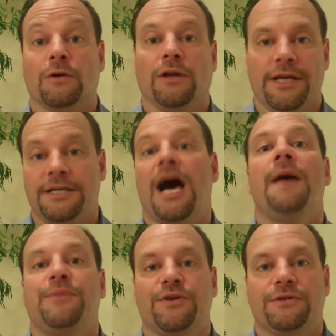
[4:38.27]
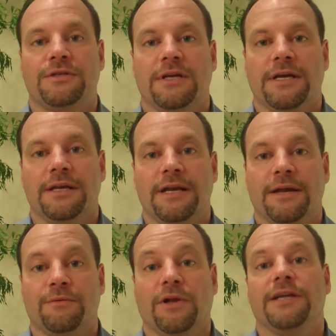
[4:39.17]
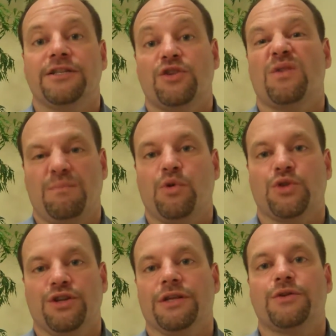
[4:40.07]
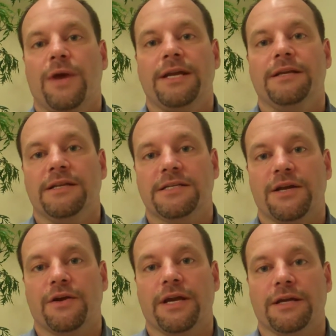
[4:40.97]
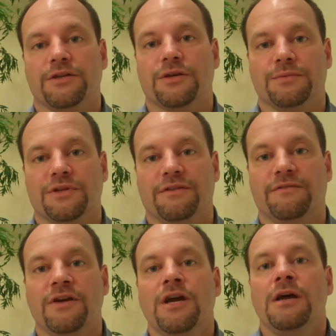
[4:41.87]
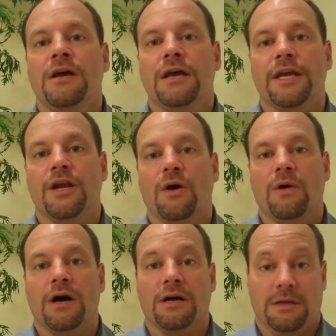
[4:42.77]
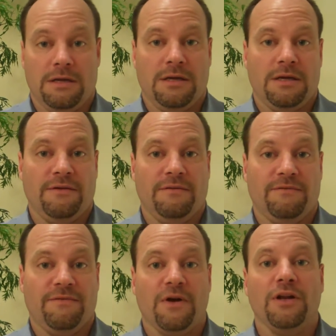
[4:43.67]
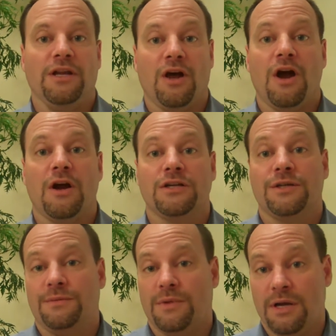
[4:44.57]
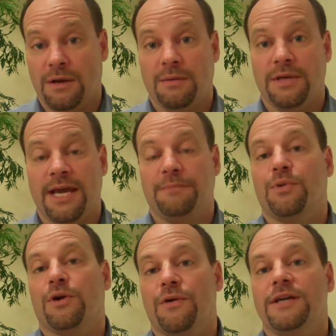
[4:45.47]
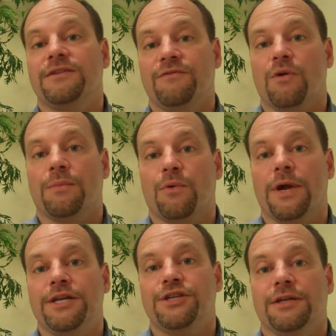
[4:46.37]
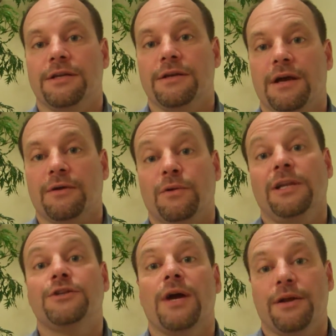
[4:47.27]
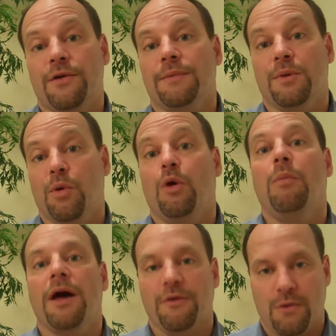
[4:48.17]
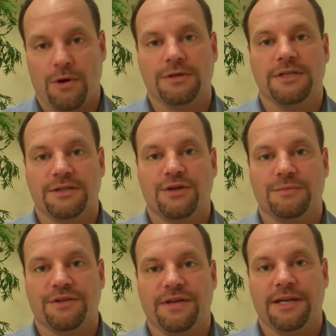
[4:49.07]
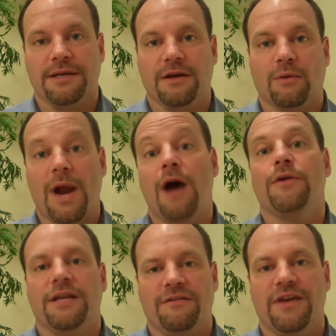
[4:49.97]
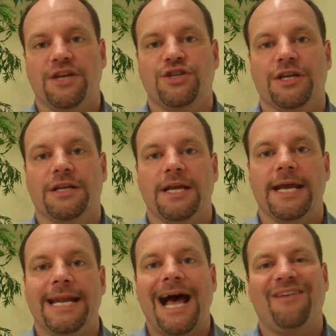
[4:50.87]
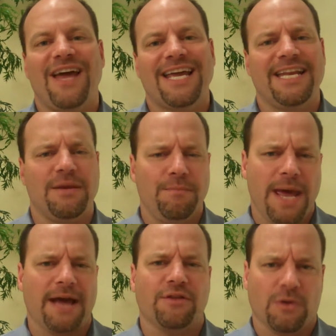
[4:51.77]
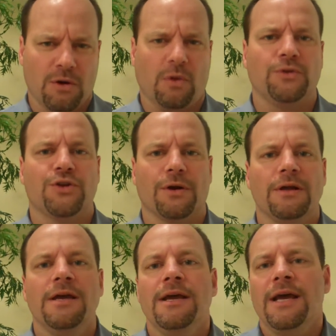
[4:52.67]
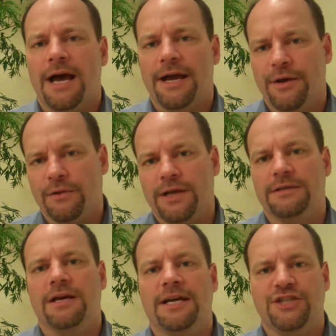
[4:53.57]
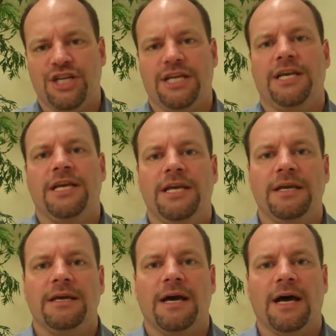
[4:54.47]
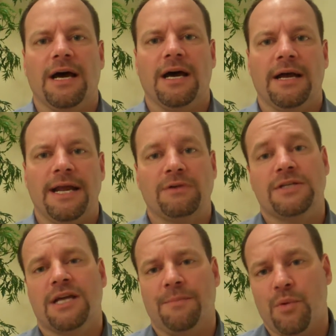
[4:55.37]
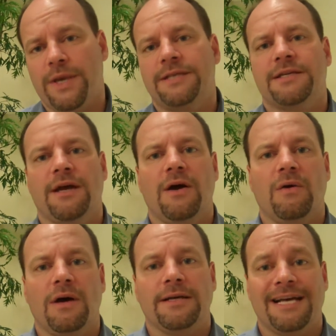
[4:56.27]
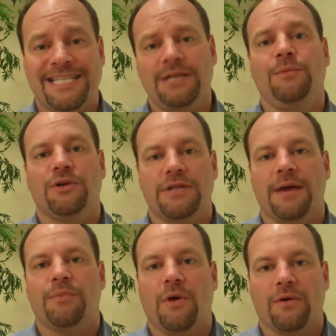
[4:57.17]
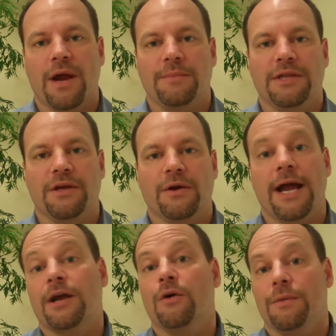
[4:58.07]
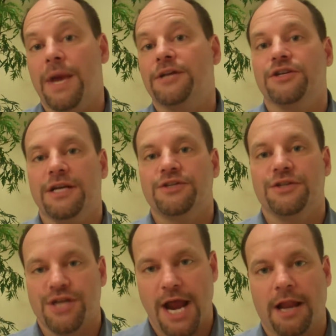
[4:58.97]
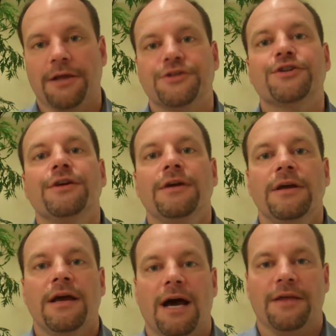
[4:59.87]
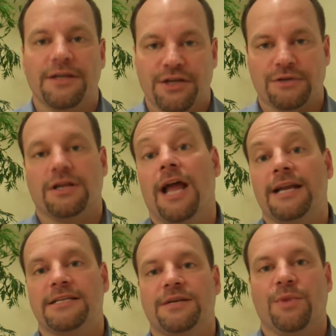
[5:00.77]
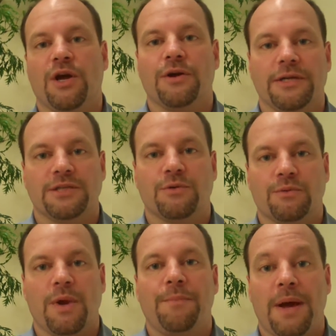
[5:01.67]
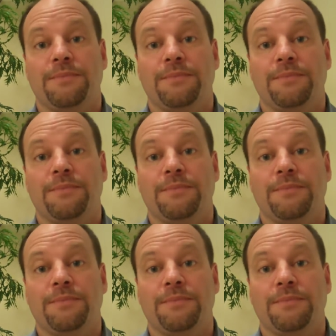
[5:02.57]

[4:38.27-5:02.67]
early adopters and really sort of pushing the trend in this area in terms of a fairly large yet progressive corporation really trying to grab the bull by the horns in terms of getting around innovation and how that can impact their culture. I know that GE announced a couple weeks ago a similar type program in their Echo Imagination Challenge that shares a lot of similarities with what